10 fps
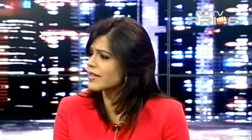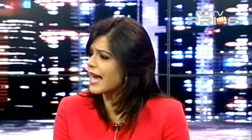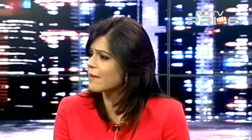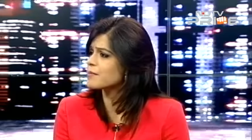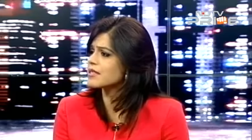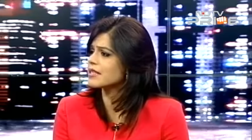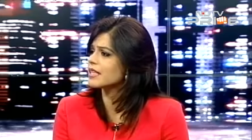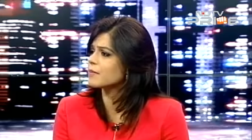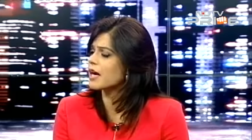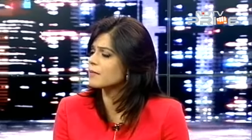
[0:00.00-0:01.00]
gaps in
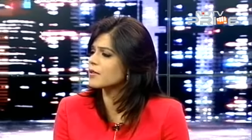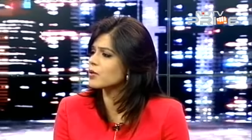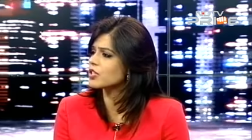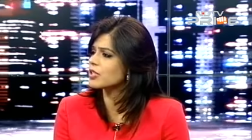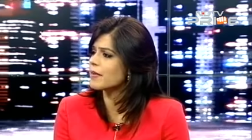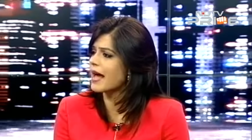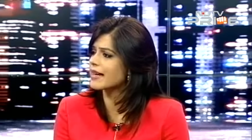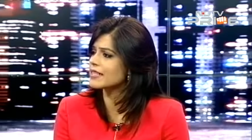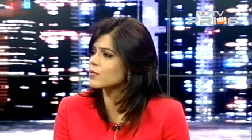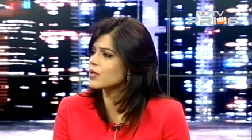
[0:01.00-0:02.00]
the Apartment Ownership
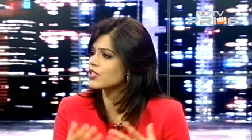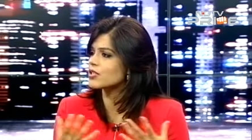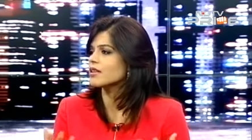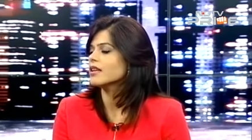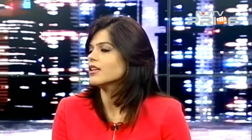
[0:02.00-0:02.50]
Acts which,